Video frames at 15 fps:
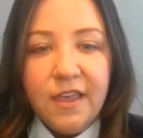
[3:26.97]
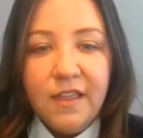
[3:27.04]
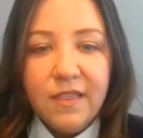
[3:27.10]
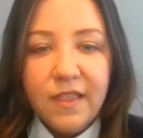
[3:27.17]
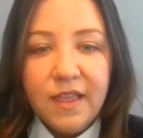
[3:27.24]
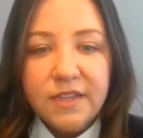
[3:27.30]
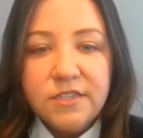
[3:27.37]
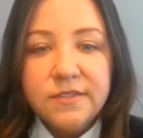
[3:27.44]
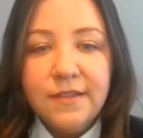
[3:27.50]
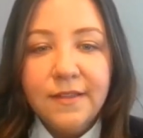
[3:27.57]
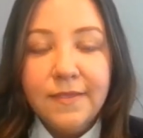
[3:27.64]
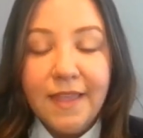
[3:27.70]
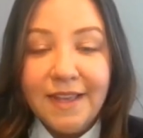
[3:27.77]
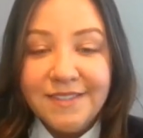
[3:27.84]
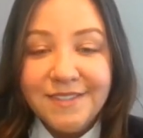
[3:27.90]

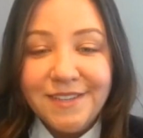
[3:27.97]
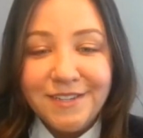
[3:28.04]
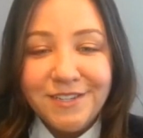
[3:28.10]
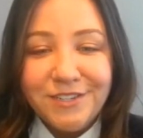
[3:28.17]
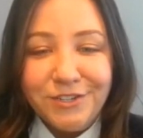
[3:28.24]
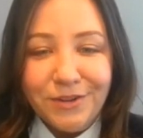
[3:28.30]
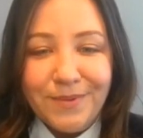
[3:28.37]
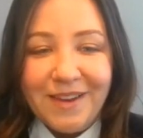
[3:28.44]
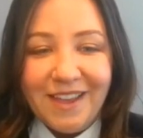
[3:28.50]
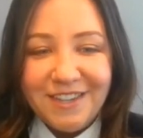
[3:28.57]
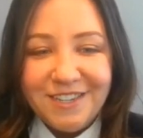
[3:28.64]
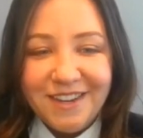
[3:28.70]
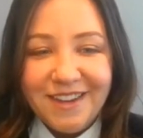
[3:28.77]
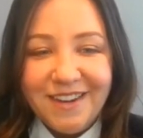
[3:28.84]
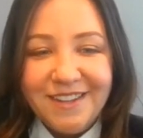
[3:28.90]
unless such
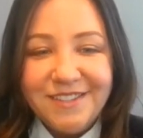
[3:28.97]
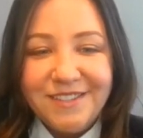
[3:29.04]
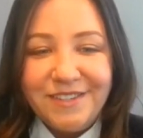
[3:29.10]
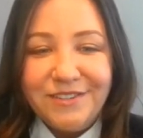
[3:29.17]
termination is